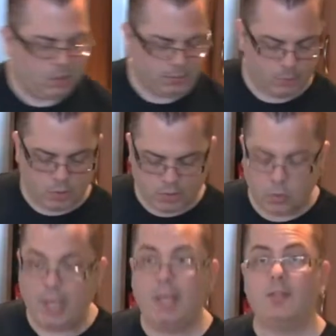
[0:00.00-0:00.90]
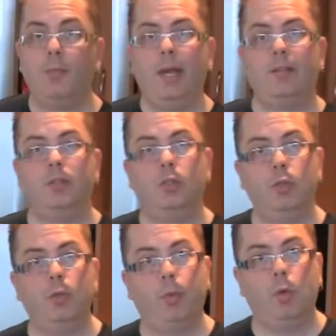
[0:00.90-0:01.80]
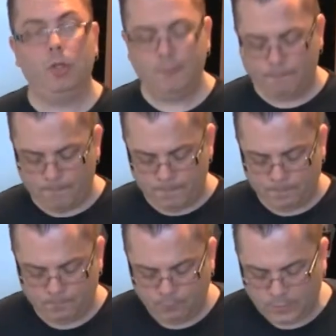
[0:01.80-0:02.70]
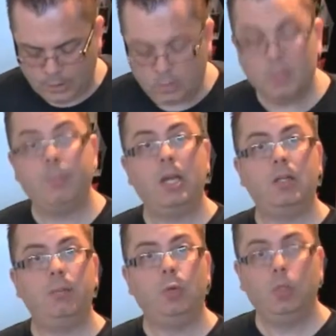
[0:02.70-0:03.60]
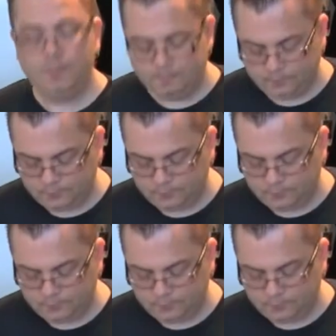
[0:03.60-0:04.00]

is I'm just going to add some pasta to the bowl. It's my ugly bowl.